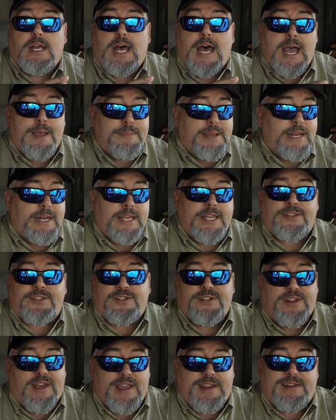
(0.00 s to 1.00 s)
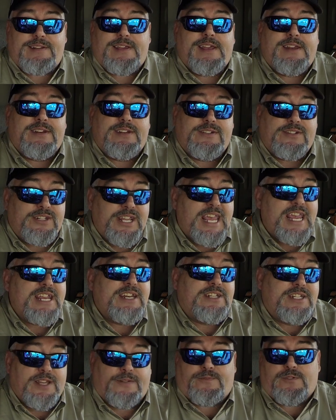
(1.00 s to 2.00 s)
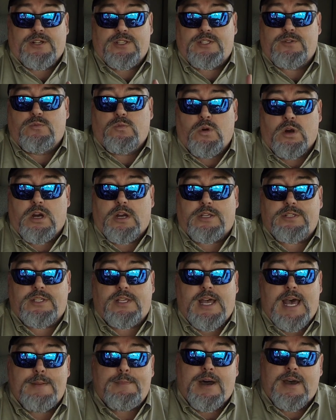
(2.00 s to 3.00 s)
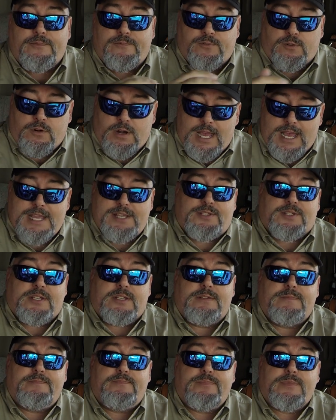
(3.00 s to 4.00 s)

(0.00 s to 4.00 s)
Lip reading: I mean, it's night and day difference works. I'm on Verizon,